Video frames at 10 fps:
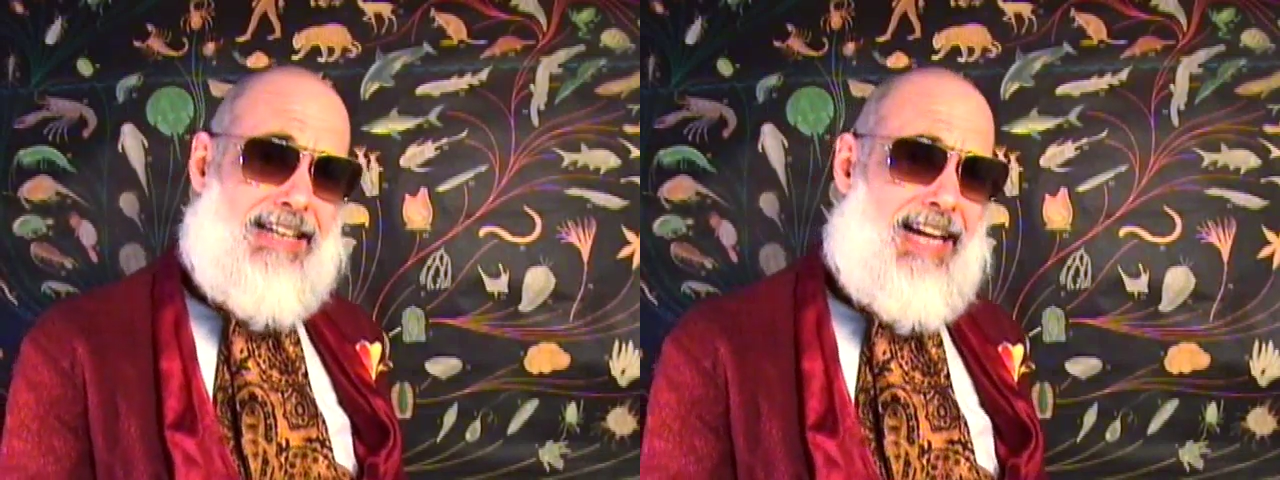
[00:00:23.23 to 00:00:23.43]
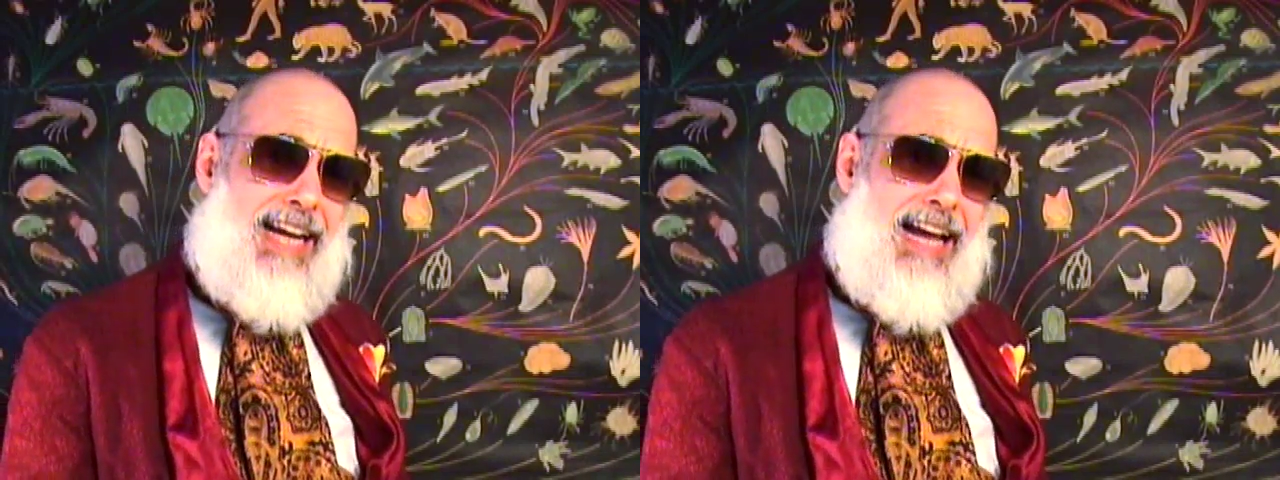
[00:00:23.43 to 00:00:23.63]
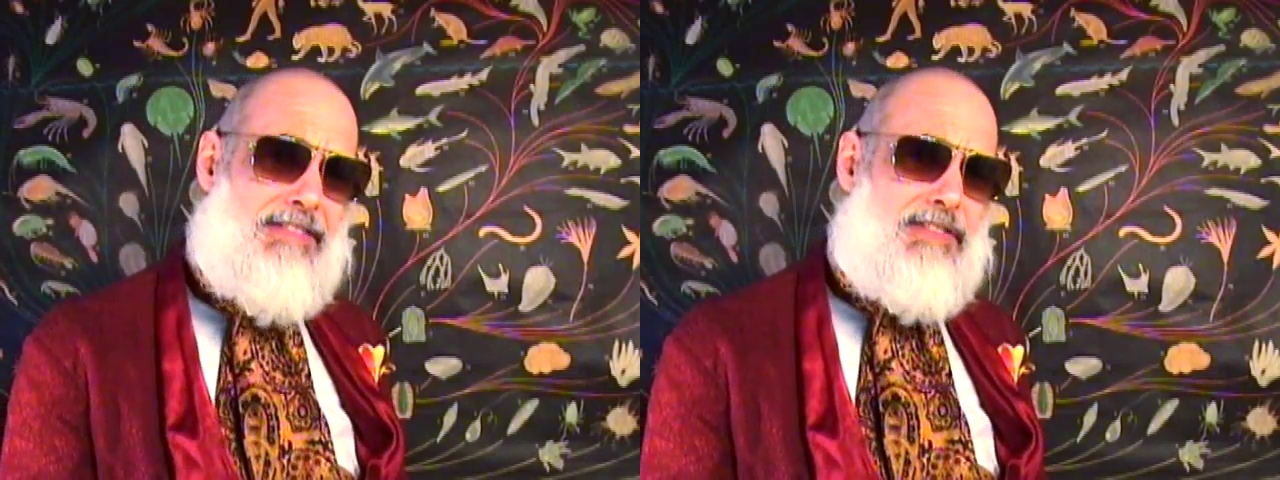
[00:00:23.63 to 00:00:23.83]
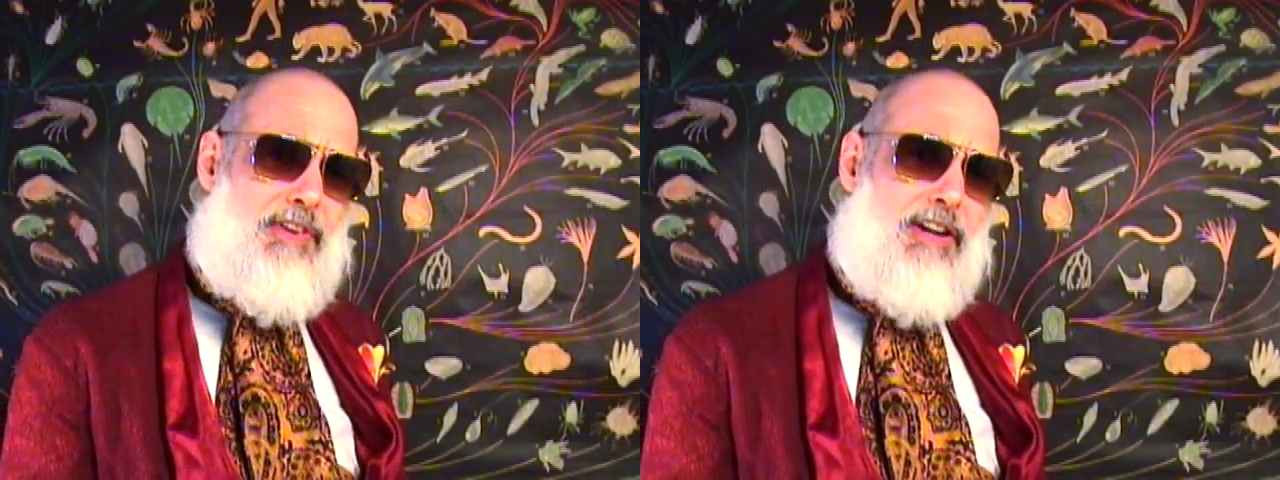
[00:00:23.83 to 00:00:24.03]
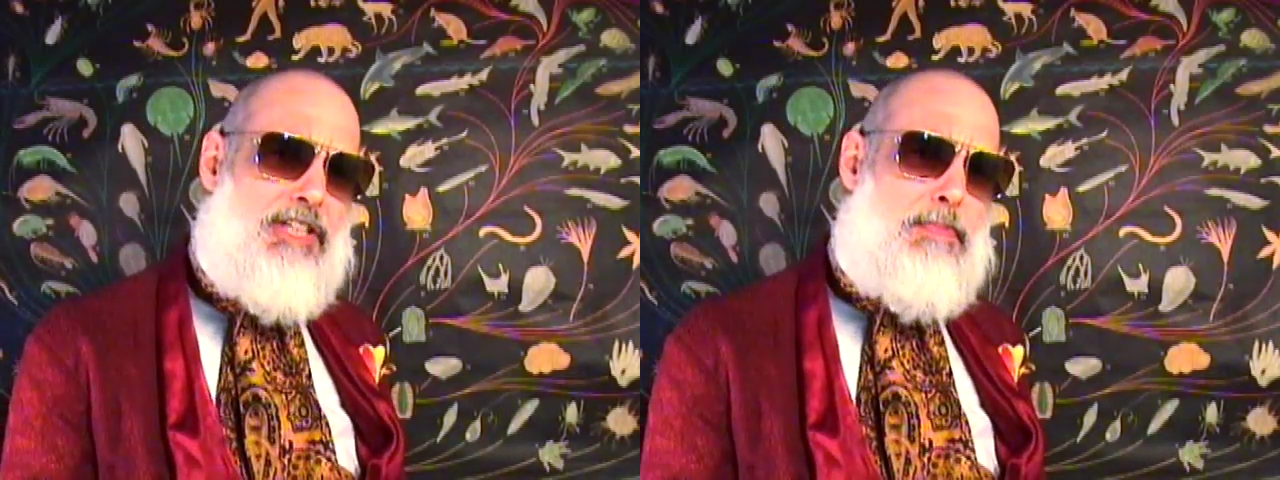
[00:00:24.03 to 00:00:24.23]
They have a
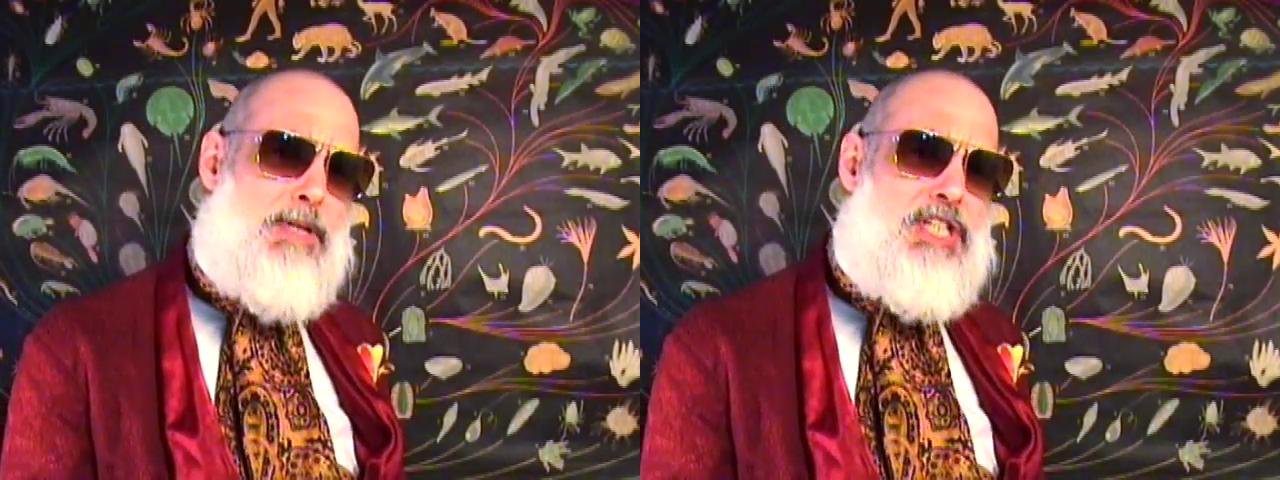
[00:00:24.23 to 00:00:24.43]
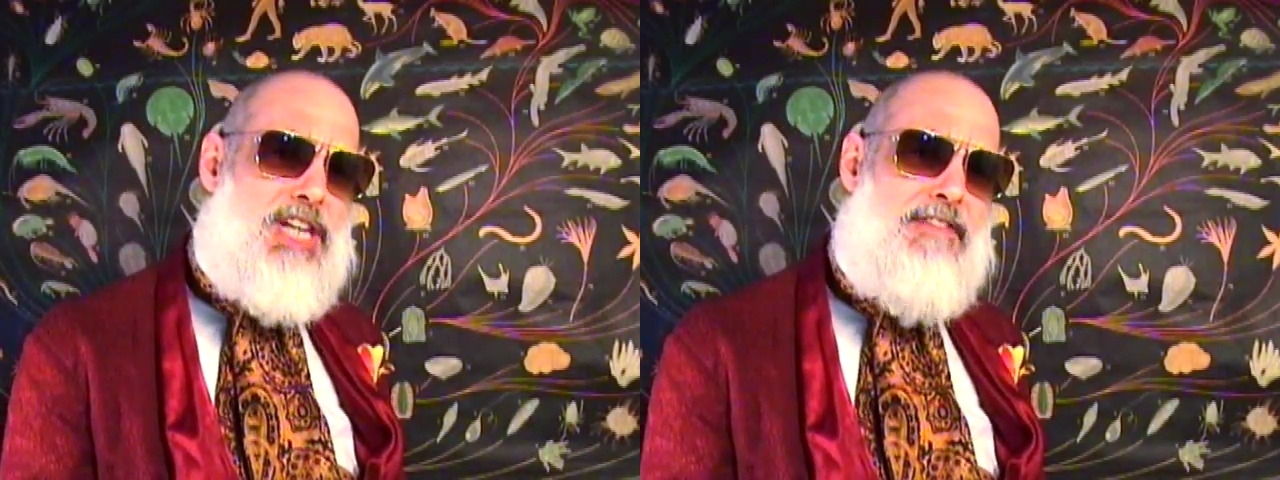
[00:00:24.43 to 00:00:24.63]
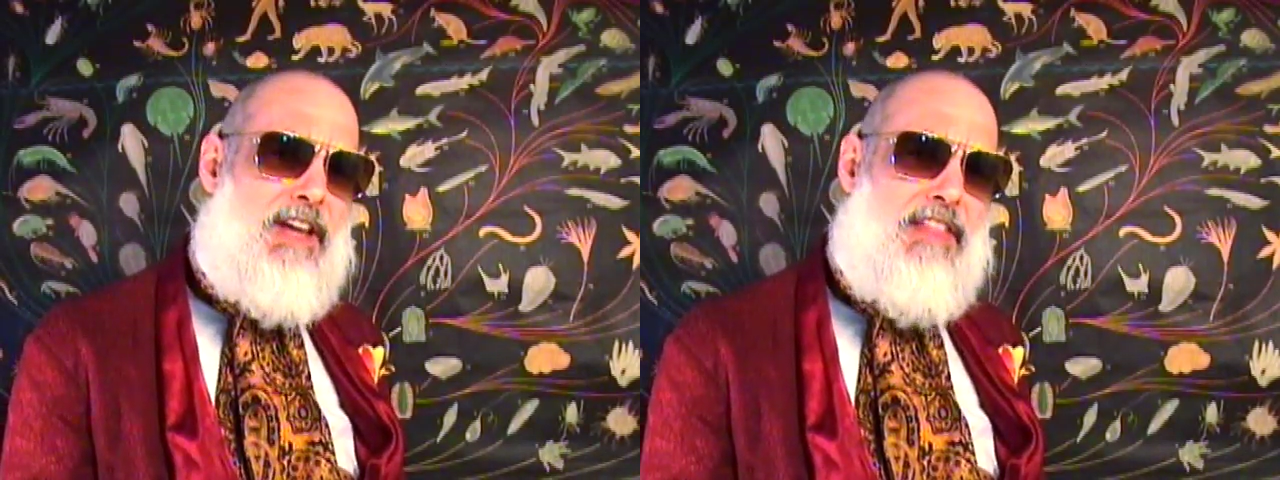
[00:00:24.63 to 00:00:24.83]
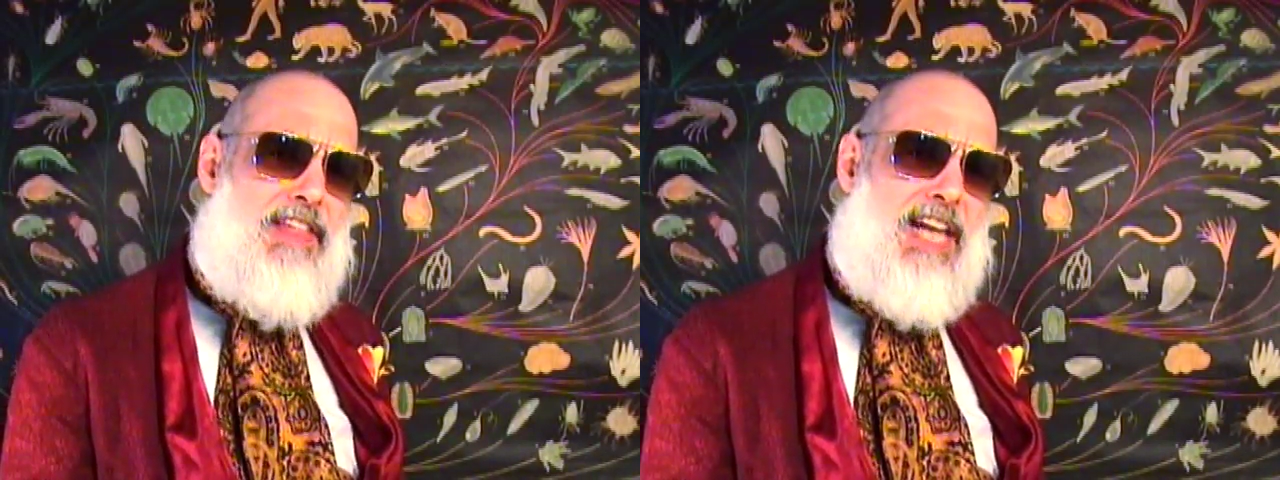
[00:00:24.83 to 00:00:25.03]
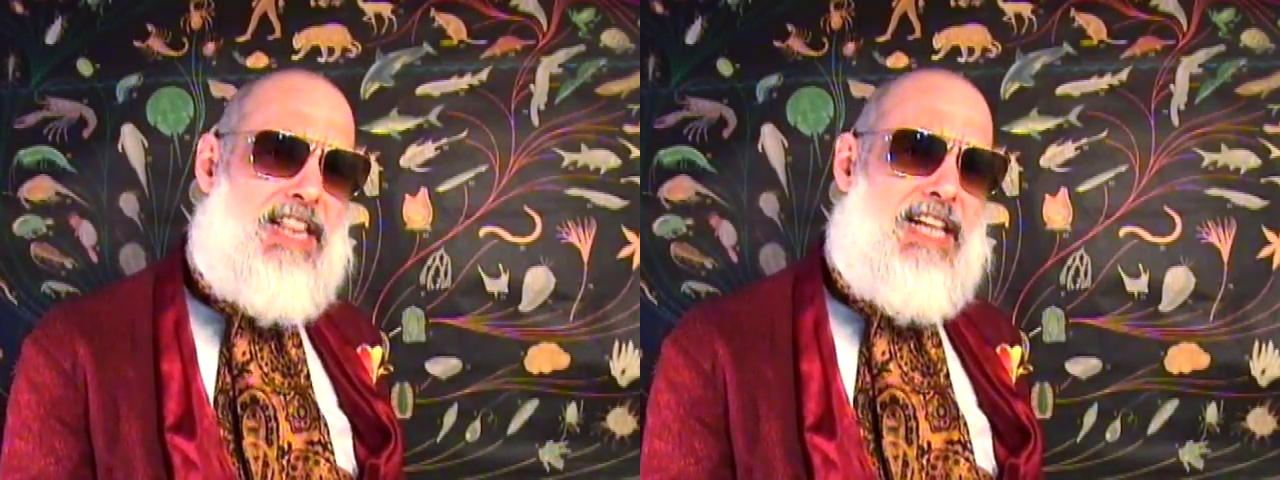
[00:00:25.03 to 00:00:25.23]
very specific thing